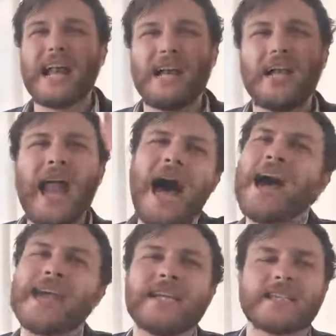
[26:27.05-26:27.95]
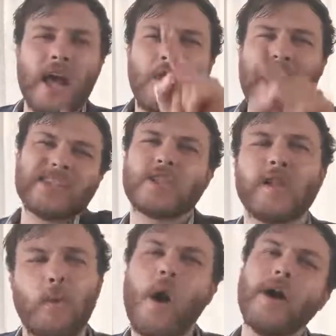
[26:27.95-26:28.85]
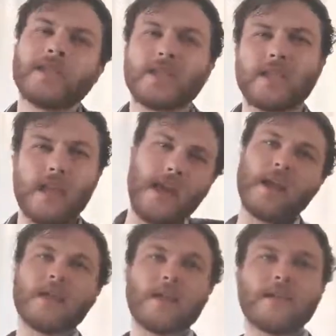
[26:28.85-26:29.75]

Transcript: Lies. That's the worst thing.